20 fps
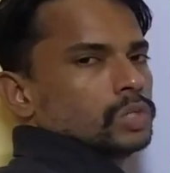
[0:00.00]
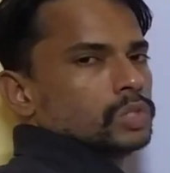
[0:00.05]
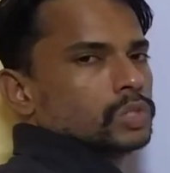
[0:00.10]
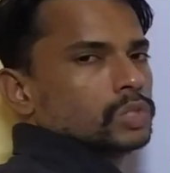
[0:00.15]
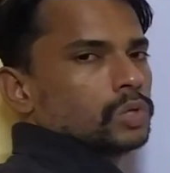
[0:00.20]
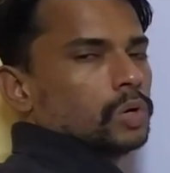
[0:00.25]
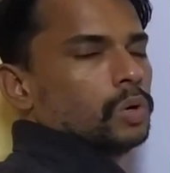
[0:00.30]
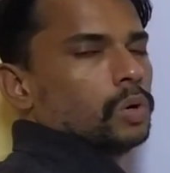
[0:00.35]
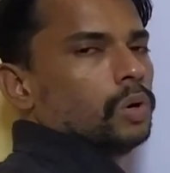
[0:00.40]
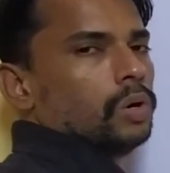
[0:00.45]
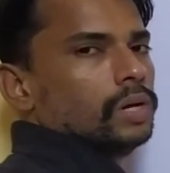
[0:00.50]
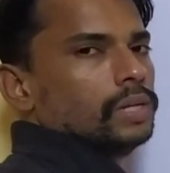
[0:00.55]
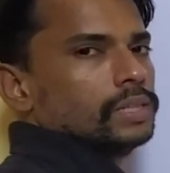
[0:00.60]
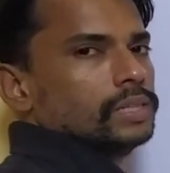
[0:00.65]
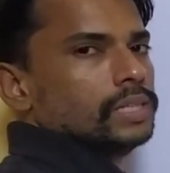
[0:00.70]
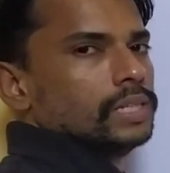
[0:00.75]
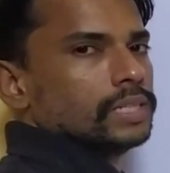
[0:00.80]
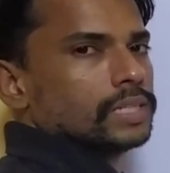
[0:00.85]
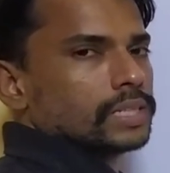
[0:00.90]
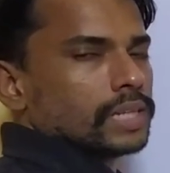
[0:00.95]
So
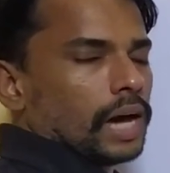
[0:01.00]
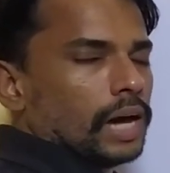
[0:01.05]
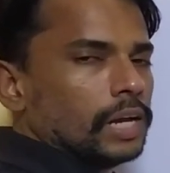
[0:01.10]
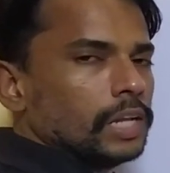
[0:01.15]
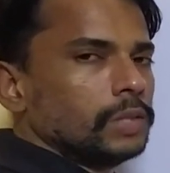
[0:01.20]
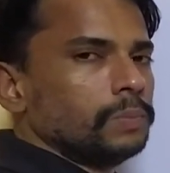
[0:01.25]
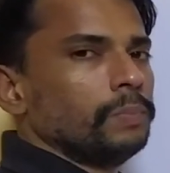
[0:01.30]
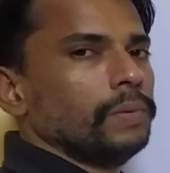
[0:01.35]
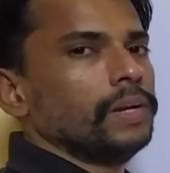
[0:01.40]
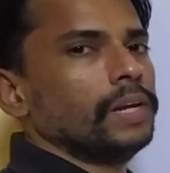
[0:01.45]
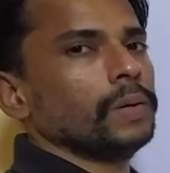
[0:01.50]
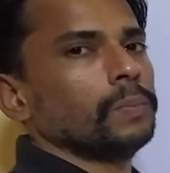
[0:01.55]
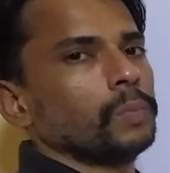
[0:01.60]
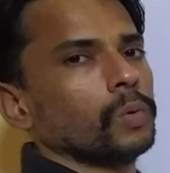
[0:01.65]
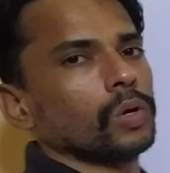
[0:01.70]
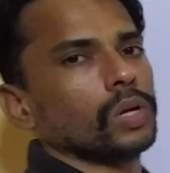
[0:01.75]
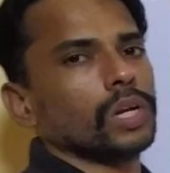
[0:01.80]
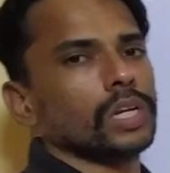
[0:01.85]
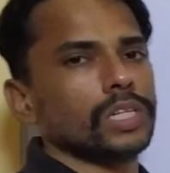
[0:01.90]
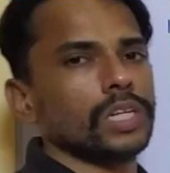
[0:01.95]
this arithmetic
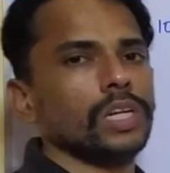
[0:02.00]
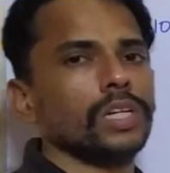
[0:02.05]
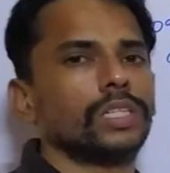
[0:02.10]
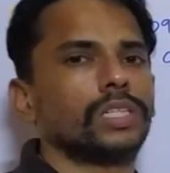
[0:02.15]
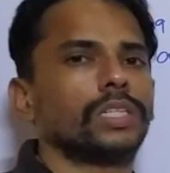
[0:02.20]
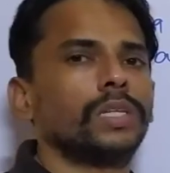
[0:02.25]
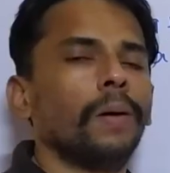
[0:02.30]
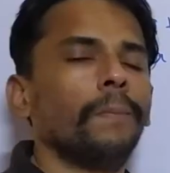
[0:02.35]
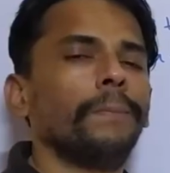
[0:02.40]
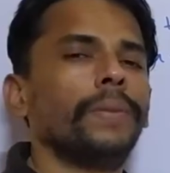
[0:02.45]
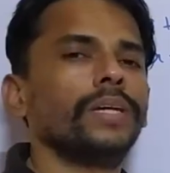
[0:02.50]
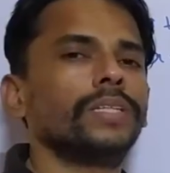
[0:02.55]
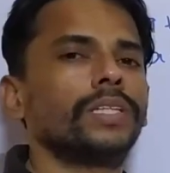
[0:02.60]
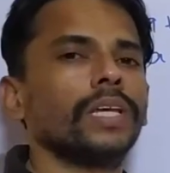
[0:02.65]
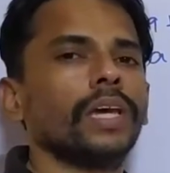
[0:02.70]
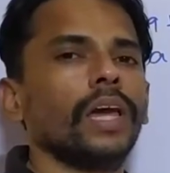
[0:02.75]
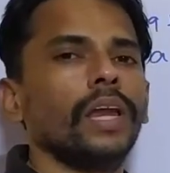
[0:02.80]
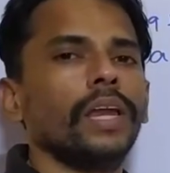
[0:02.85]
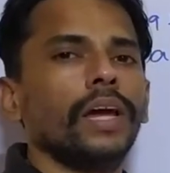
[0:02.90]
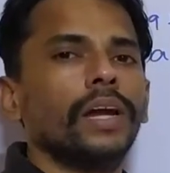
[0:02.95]
progression is
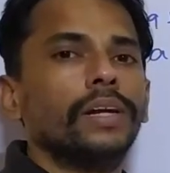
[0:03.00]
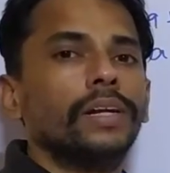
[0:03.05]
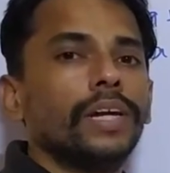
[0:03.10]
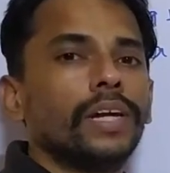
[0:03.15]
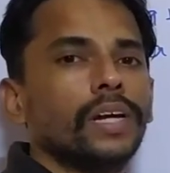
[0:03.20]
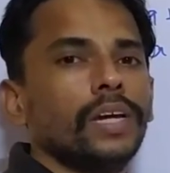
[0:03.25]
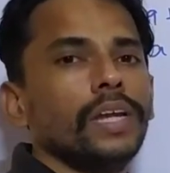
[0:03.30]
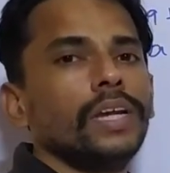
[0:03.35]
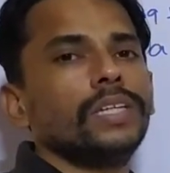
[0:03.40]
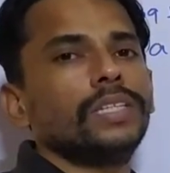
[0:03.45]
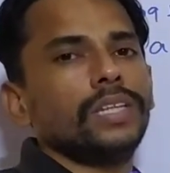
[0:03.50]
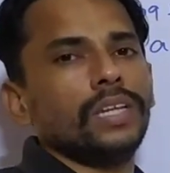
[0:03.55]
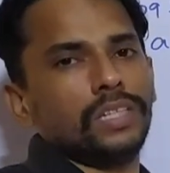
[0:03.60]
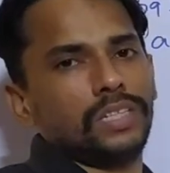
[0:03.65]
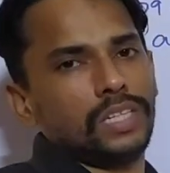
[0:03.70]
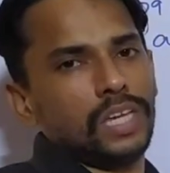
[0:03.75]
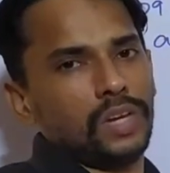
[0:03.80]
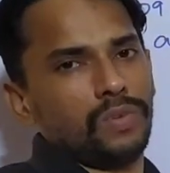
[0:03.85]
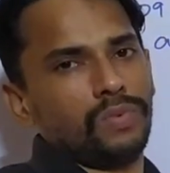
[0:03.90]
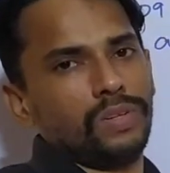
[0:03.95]
basically a
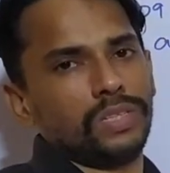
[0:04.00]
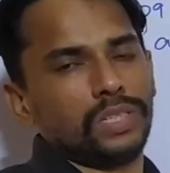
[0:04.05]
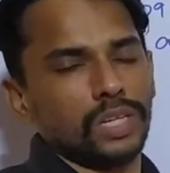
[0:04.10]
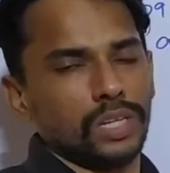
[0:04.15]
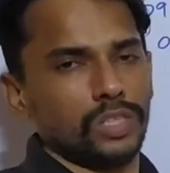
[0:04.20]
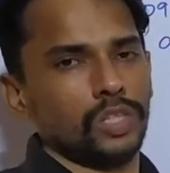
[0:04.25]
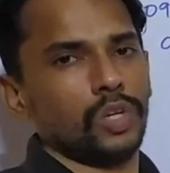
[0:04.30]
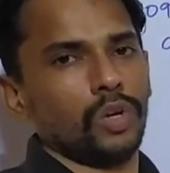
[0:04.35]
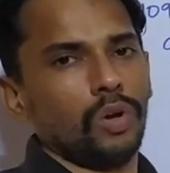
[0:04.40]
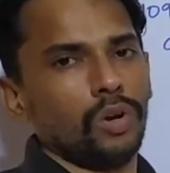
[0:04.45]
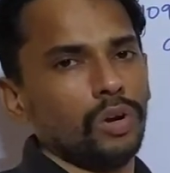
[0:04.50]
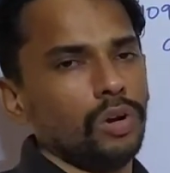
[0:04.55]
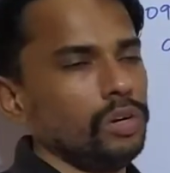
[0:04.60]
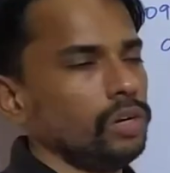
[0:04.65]
decreasing sequence, is it or